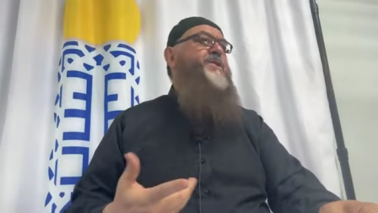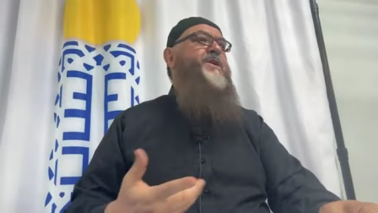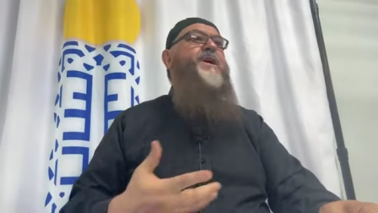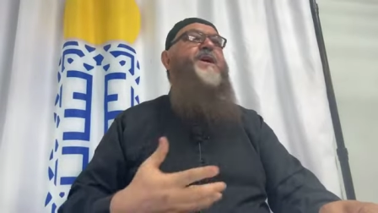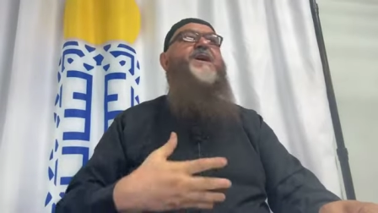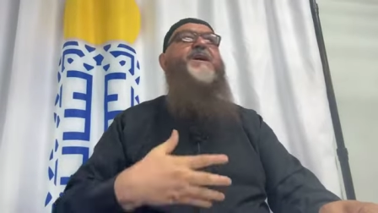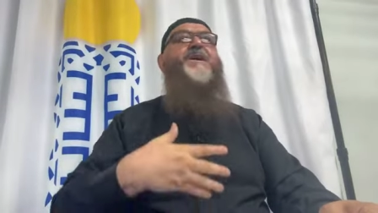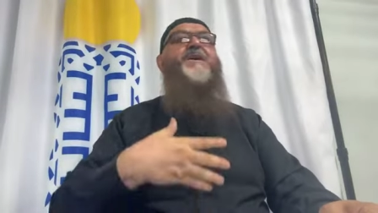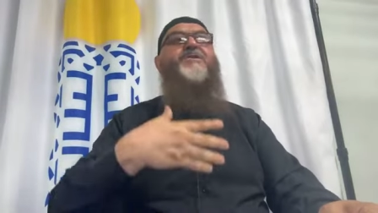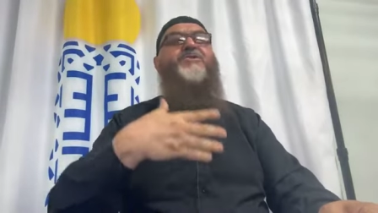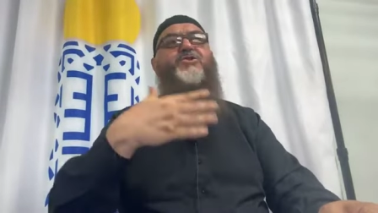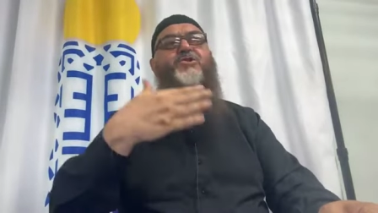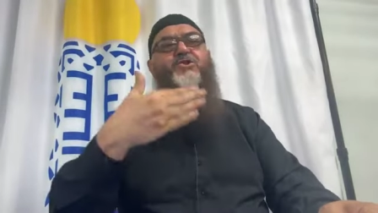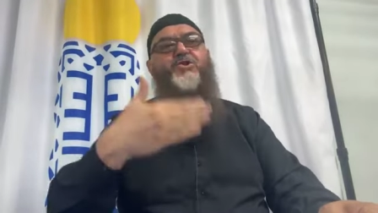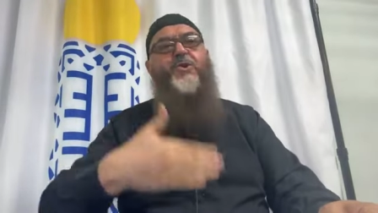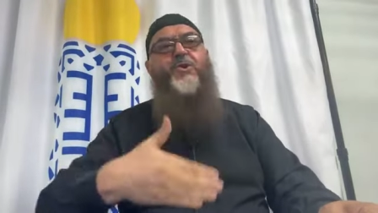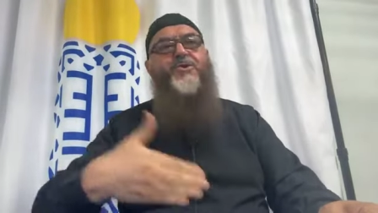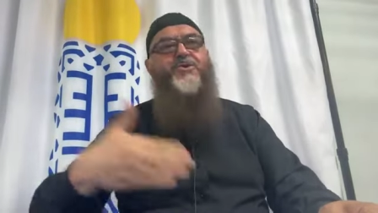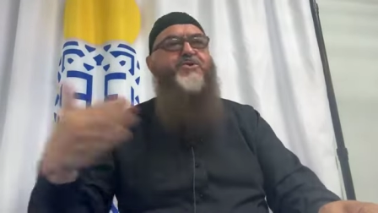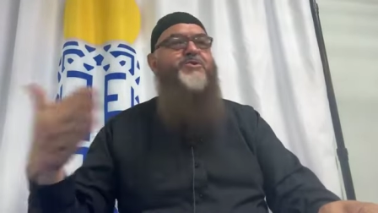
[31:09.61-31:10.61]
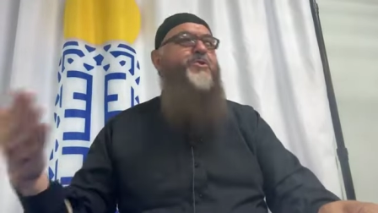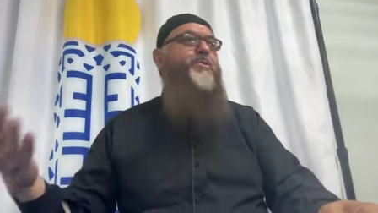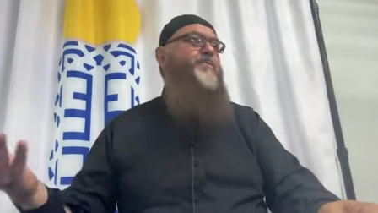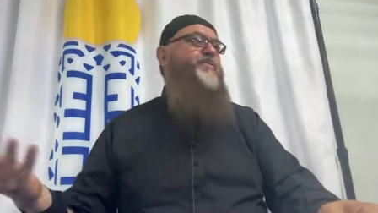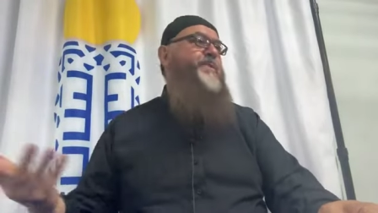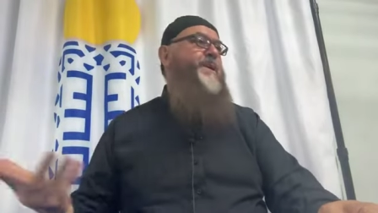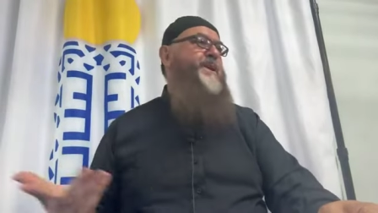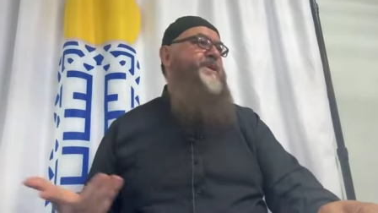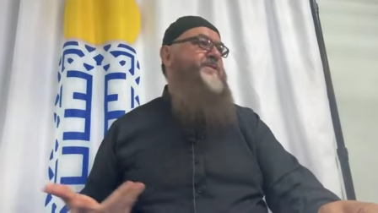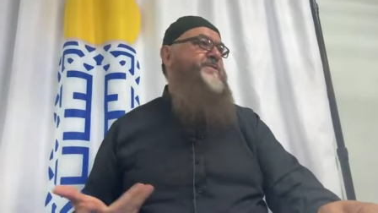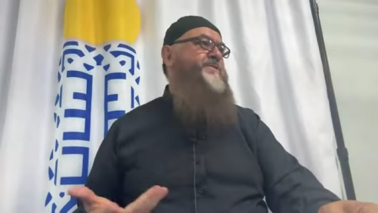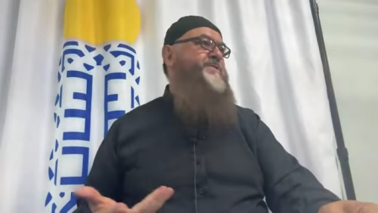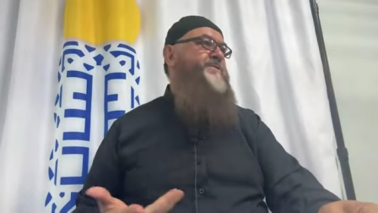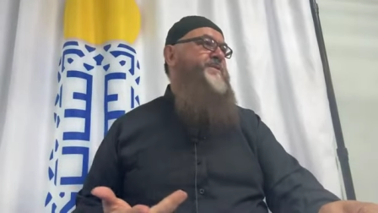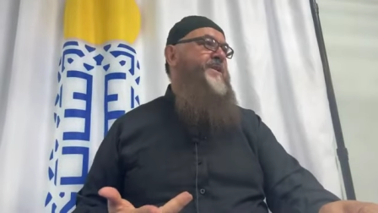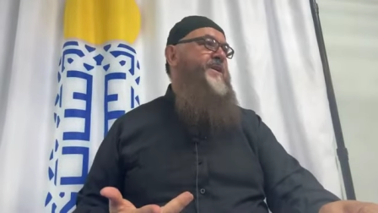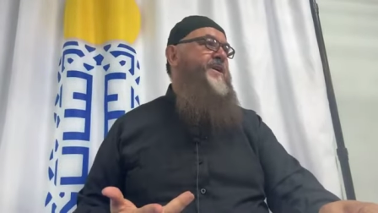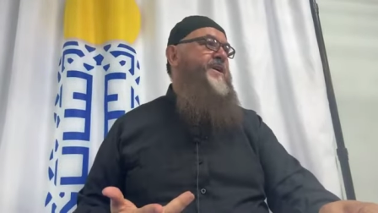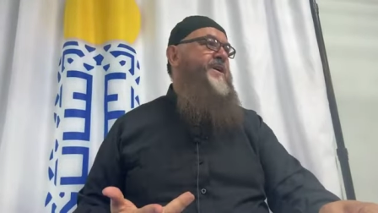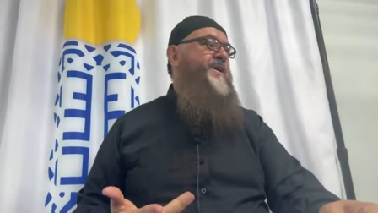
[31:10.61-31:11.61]
the source of
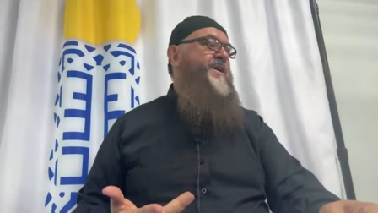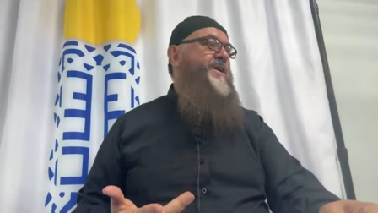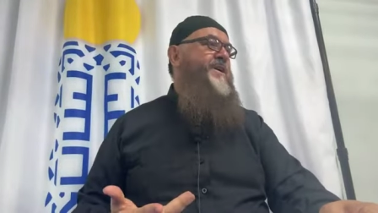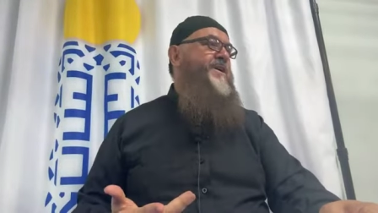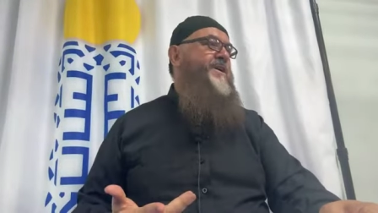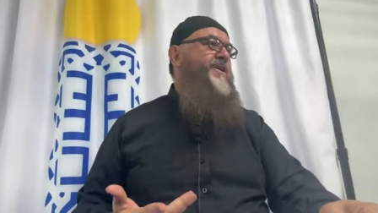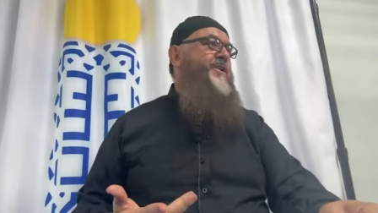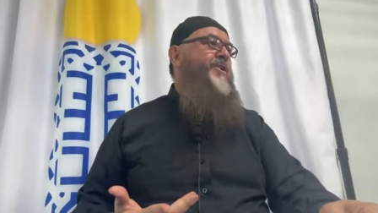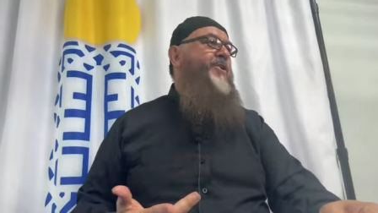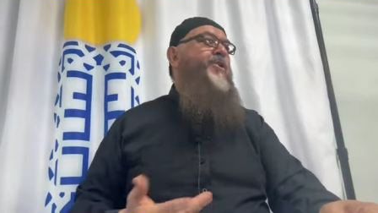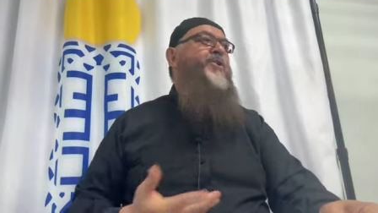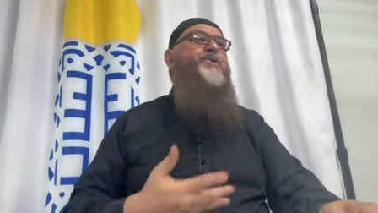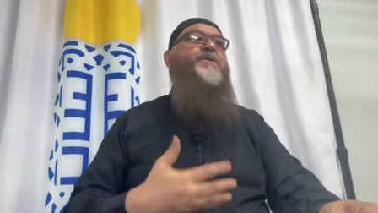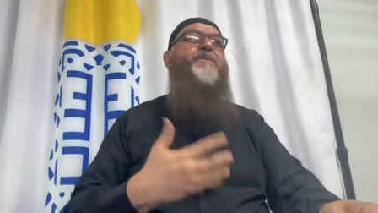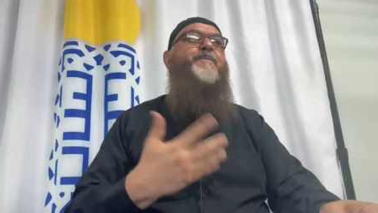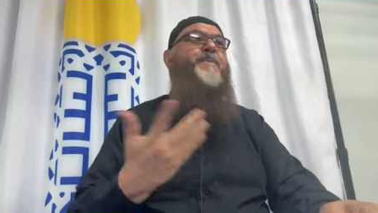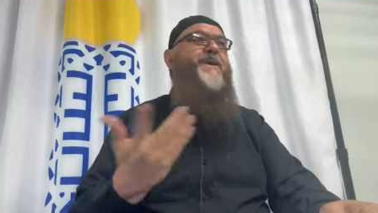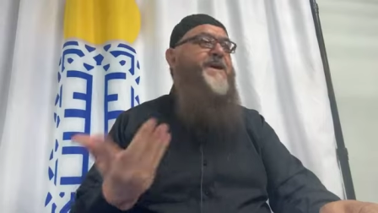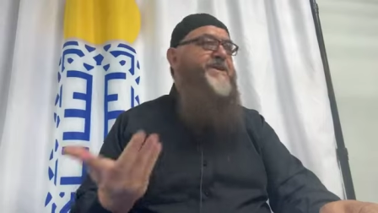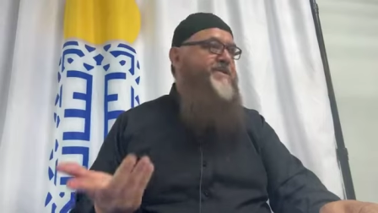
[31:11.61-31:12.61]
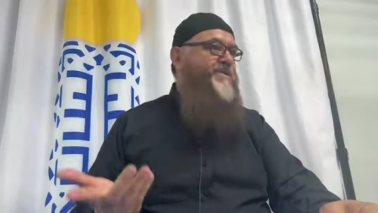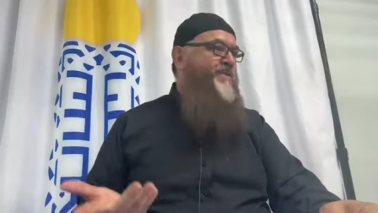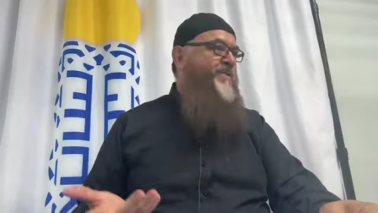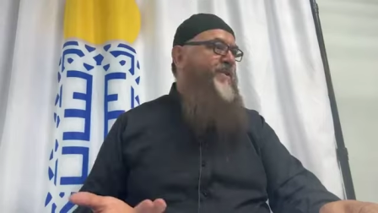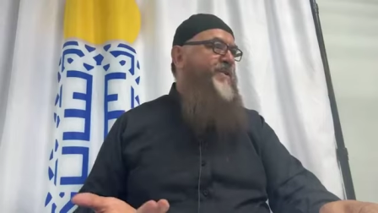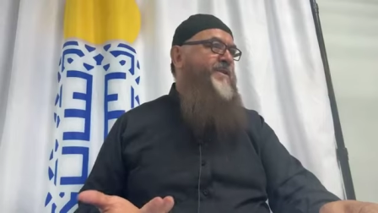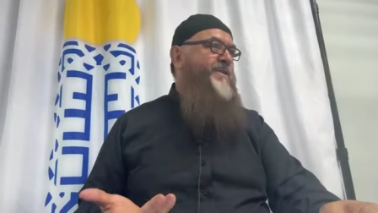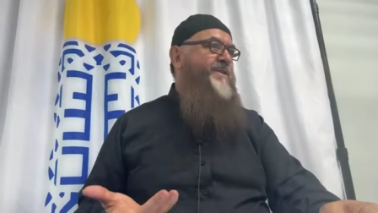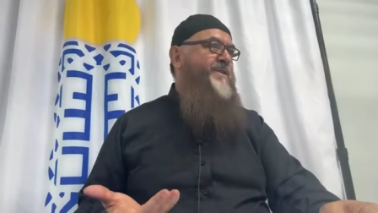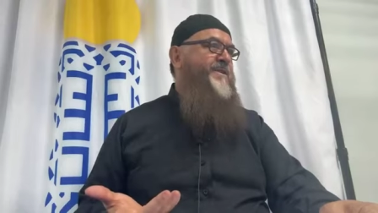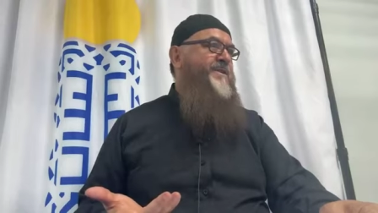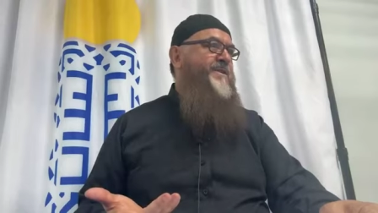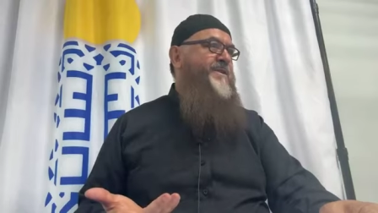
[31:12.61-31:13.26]
peace, or the peaceful.